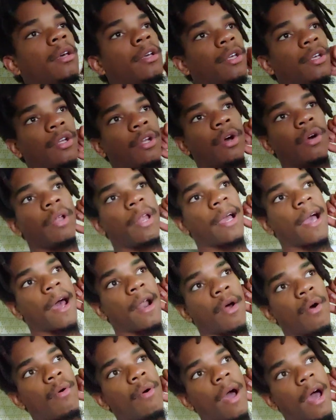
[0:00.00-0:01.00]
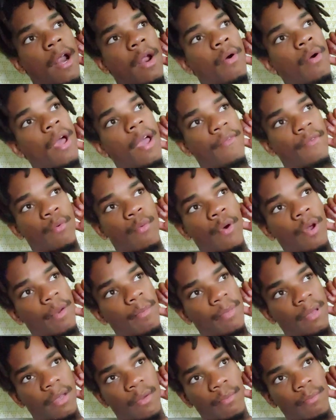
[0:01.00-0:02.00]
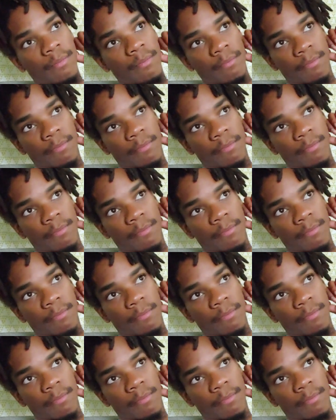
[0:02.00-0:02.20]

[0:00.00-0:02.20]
you know, like I don't, I don't ever want to be